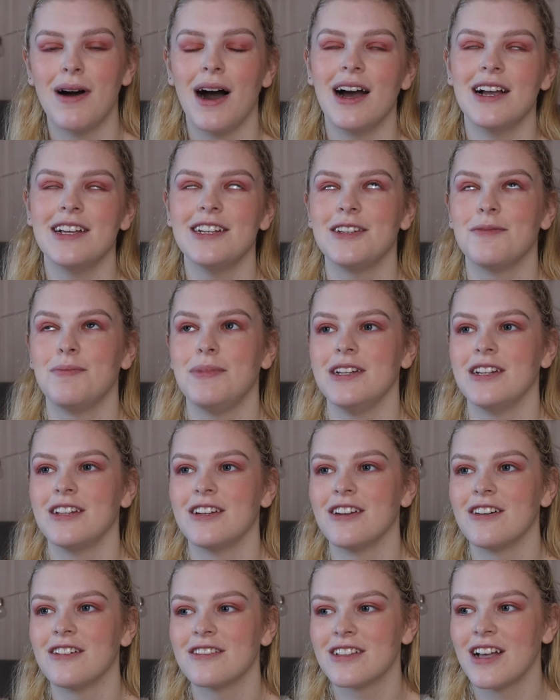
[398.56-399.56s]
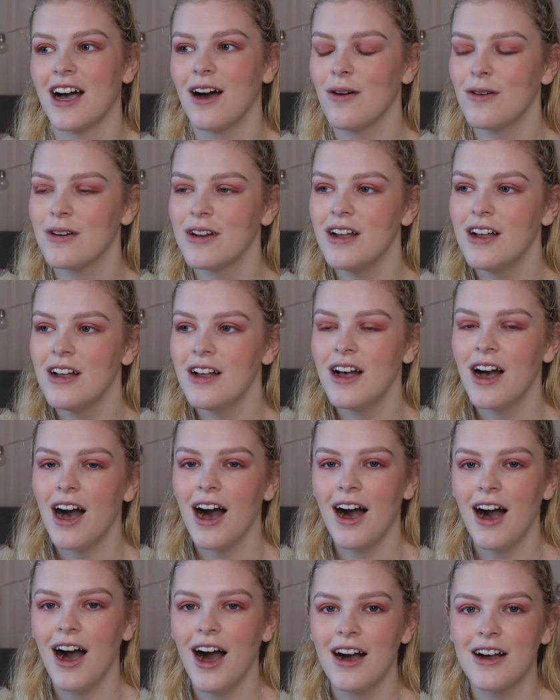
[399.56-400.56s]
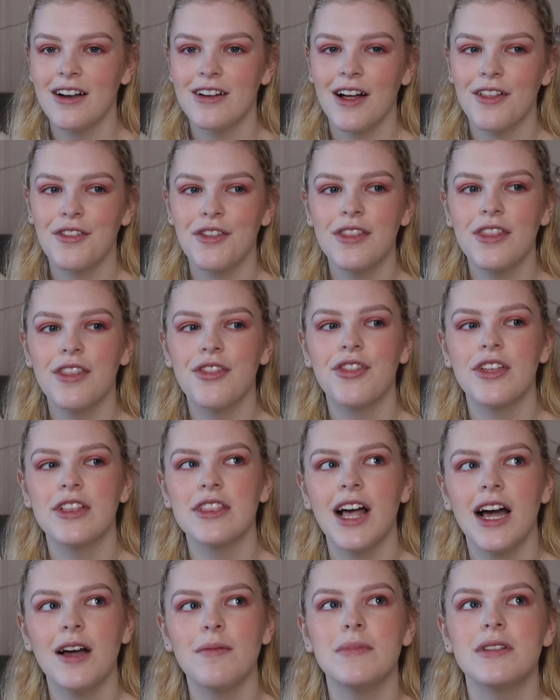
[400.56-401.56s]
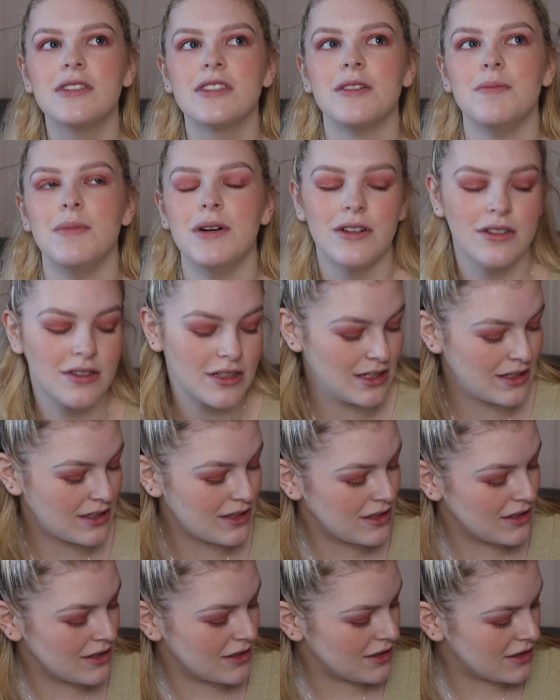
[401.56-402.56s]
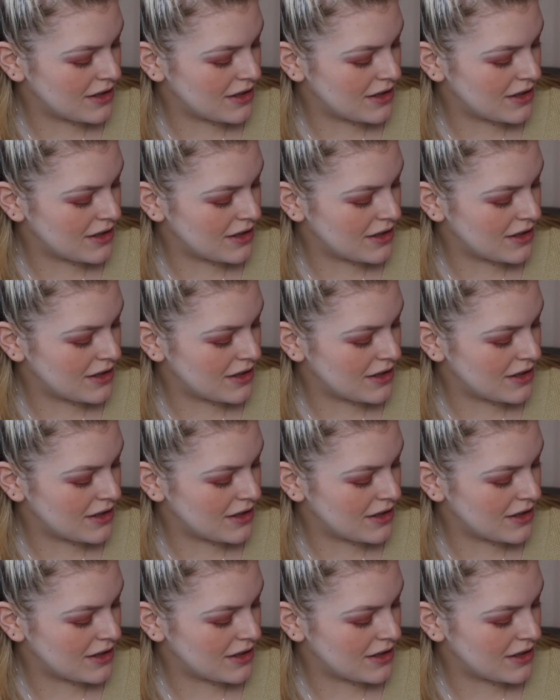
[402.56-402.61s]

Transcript: mind being in lockdown. I think the thing that I miss the most is